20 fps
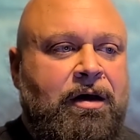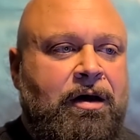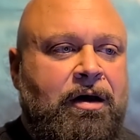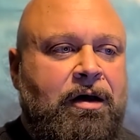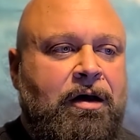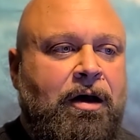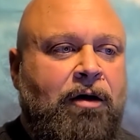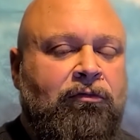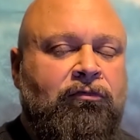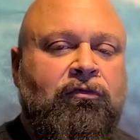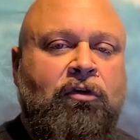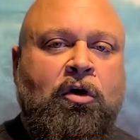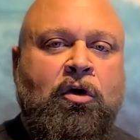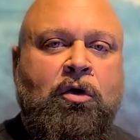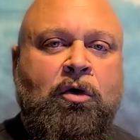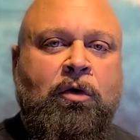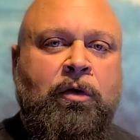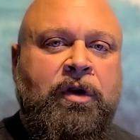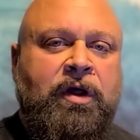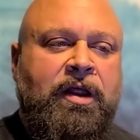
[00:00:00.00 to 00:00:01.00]

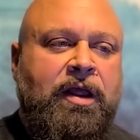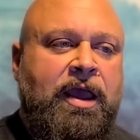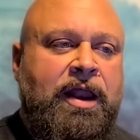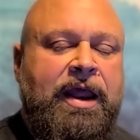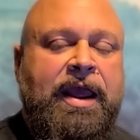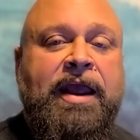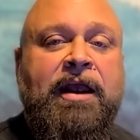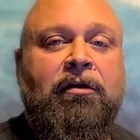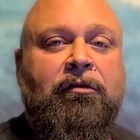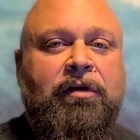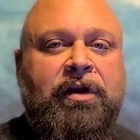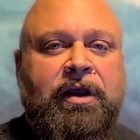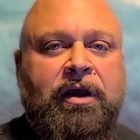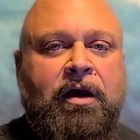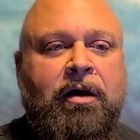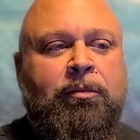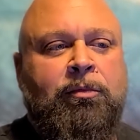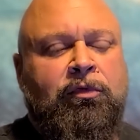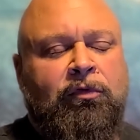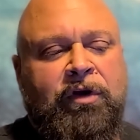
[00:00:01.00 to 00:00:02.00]
road, an area,
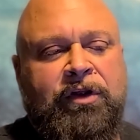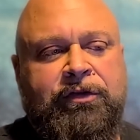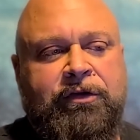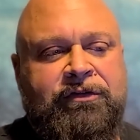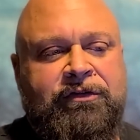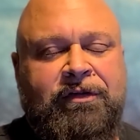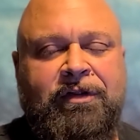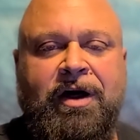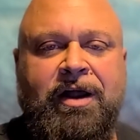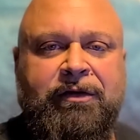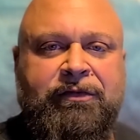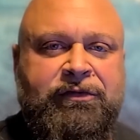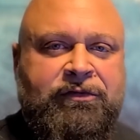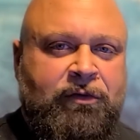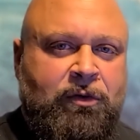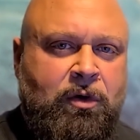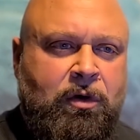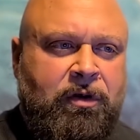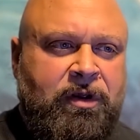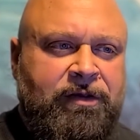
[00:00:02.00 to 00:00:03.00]
a bridge. There's a lot of
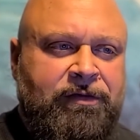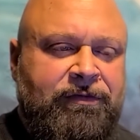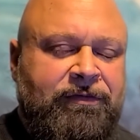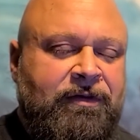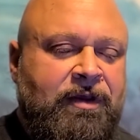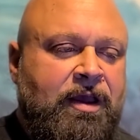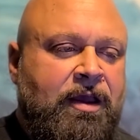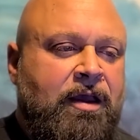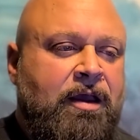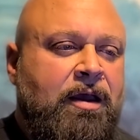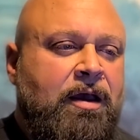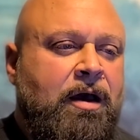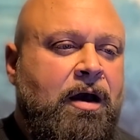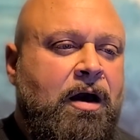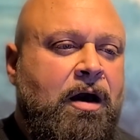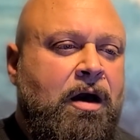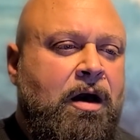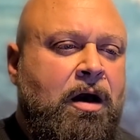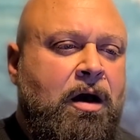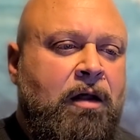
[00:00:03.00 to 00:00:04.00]
stories.
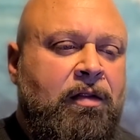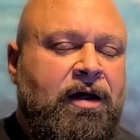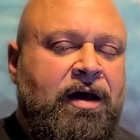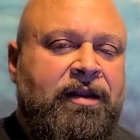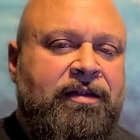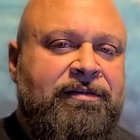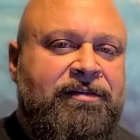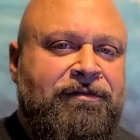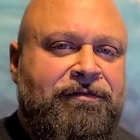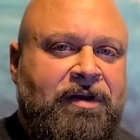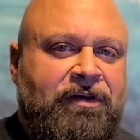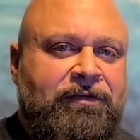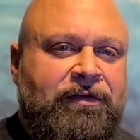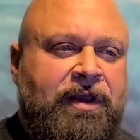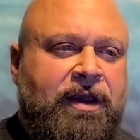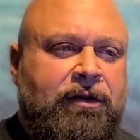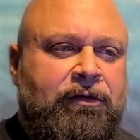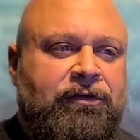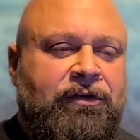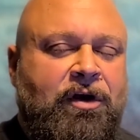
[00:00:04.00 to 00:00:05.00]
A lot of these
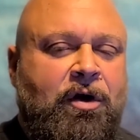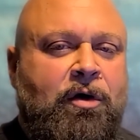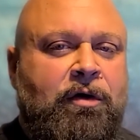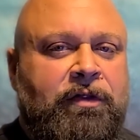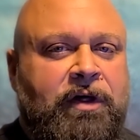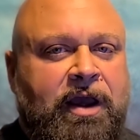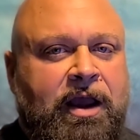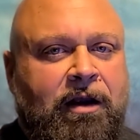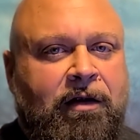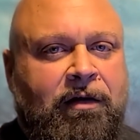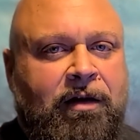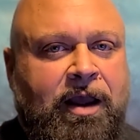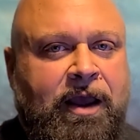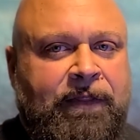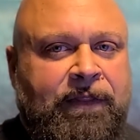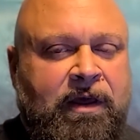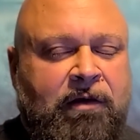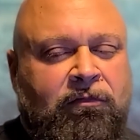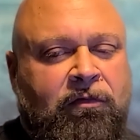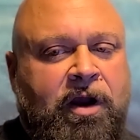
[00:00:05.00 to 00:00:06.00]
investigators go there and
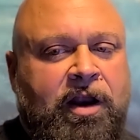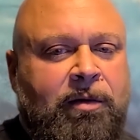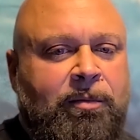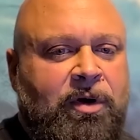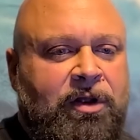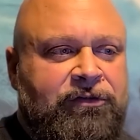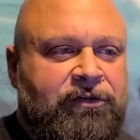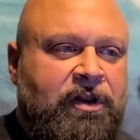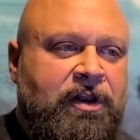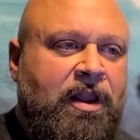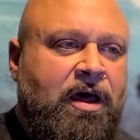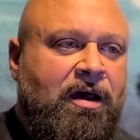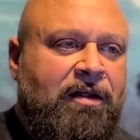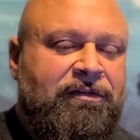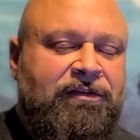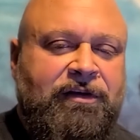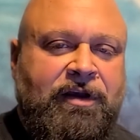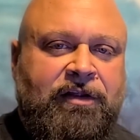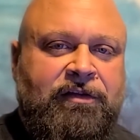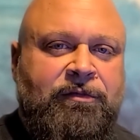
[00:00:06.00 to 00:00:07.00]
they write a bunch of
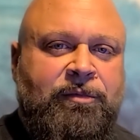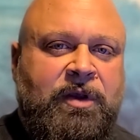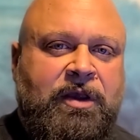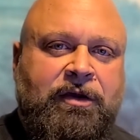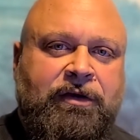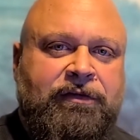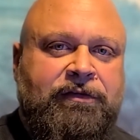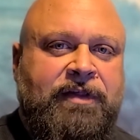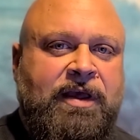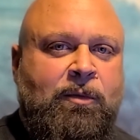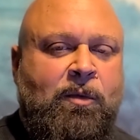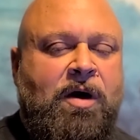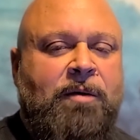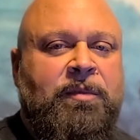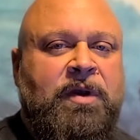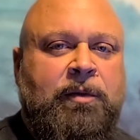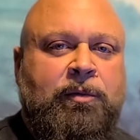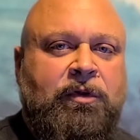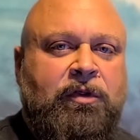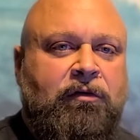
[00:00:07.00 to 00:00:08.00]
nonsense because they want
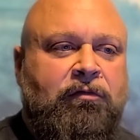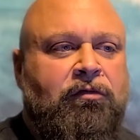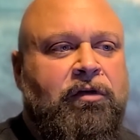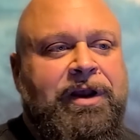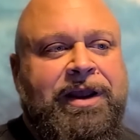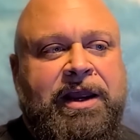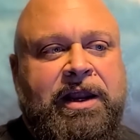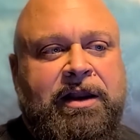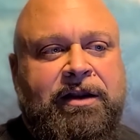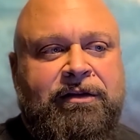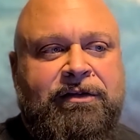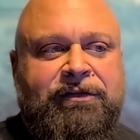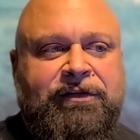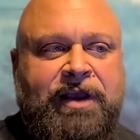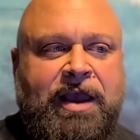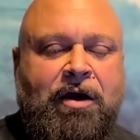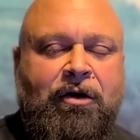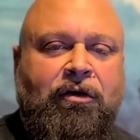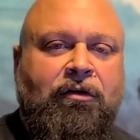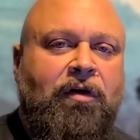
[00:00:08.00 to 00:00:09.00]
people to read and see
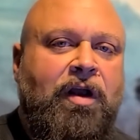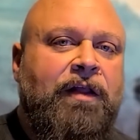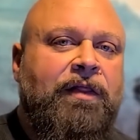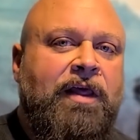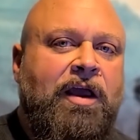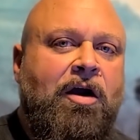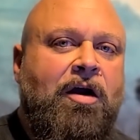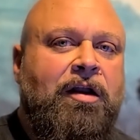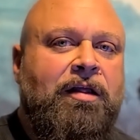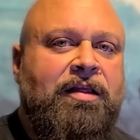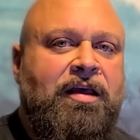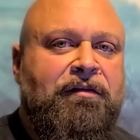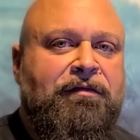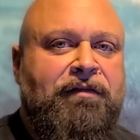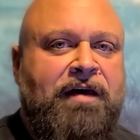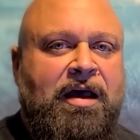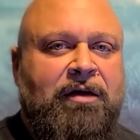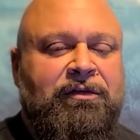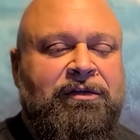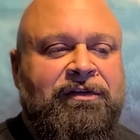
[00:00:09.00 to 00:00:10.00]
how great they are that they
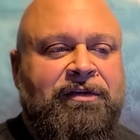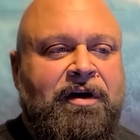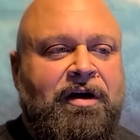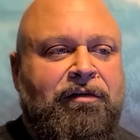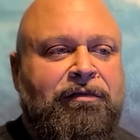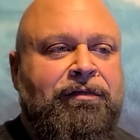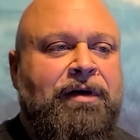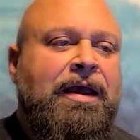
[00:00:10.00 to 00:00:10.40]
found stuff.